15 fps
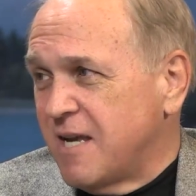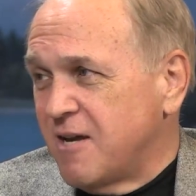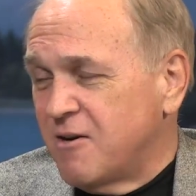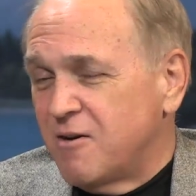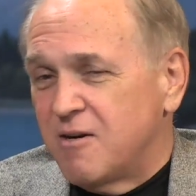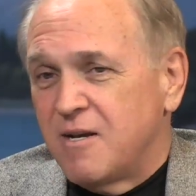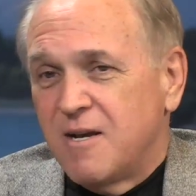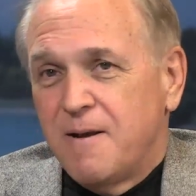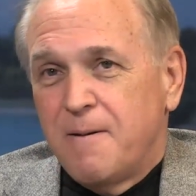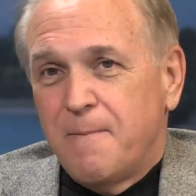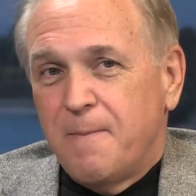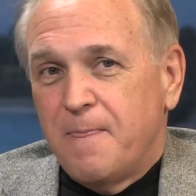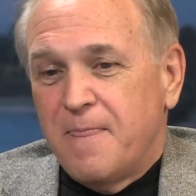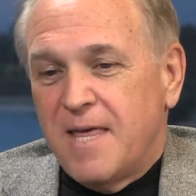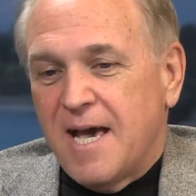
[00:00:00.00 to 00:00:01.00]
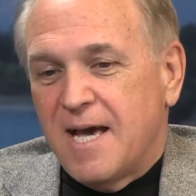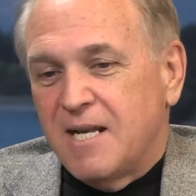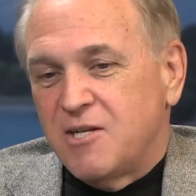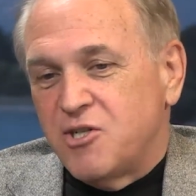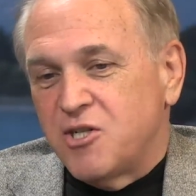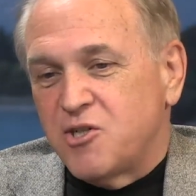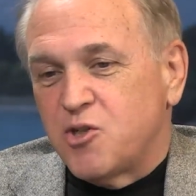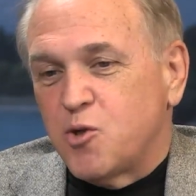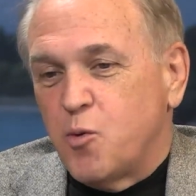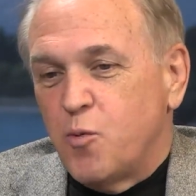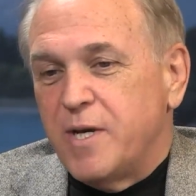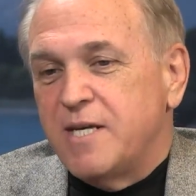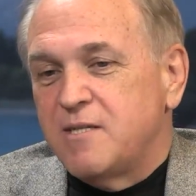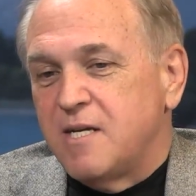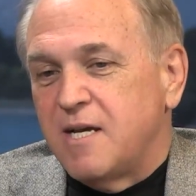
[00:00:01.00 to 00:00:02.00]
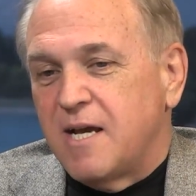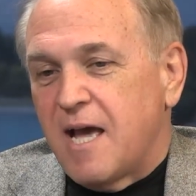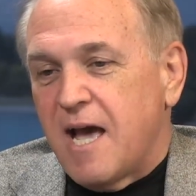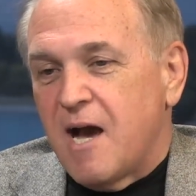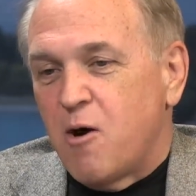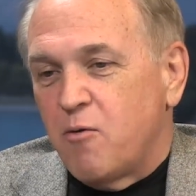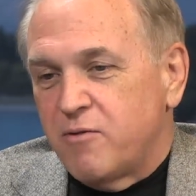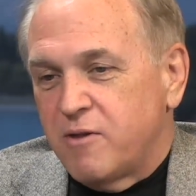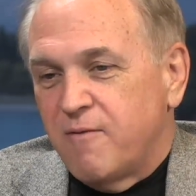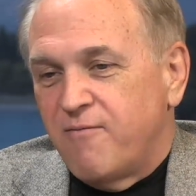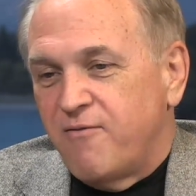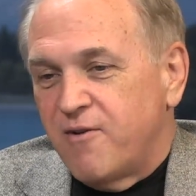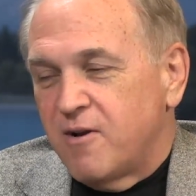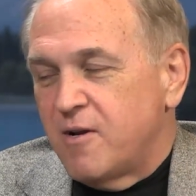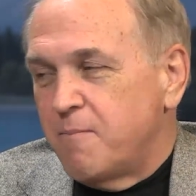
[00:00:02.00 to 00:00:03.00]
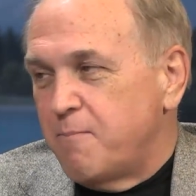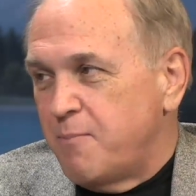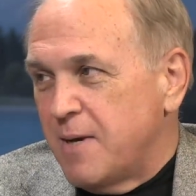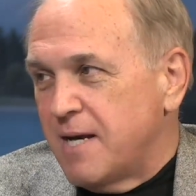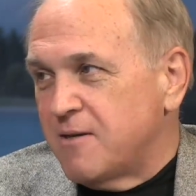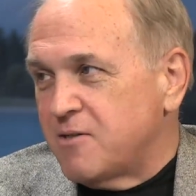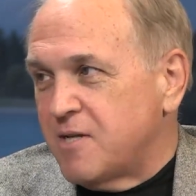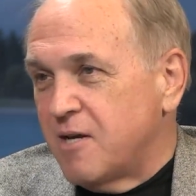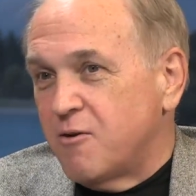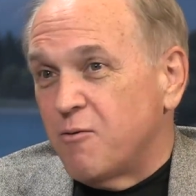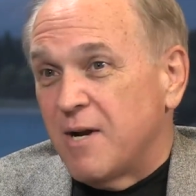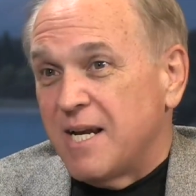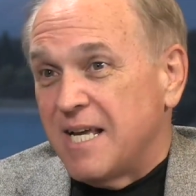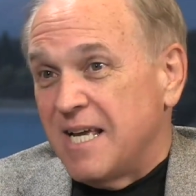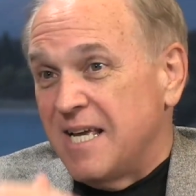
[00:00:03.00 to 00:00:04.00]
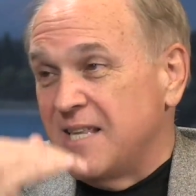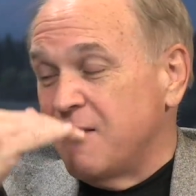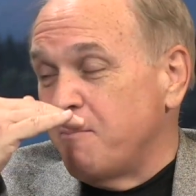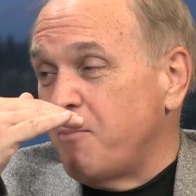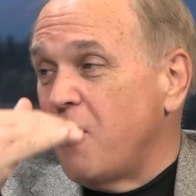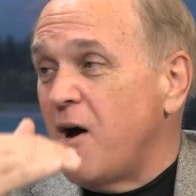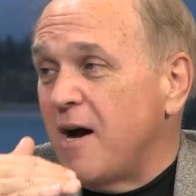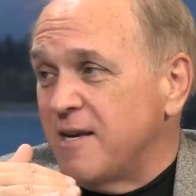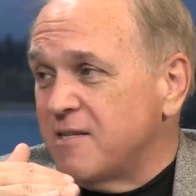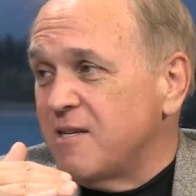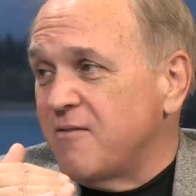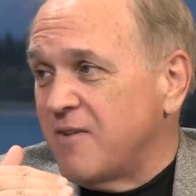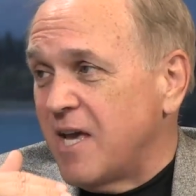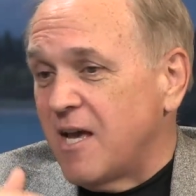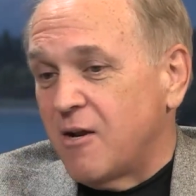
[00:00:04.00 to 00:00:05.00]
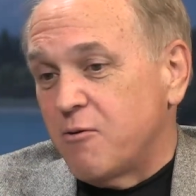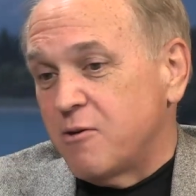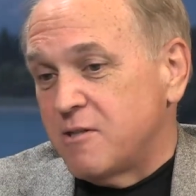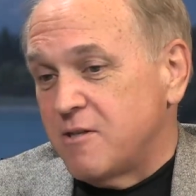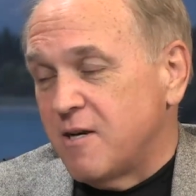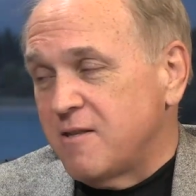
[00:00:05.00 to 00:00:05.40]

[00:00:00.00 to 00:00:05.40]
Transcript: standard, mm -hmm that just squeezing out the very best underwriting in the positive categories,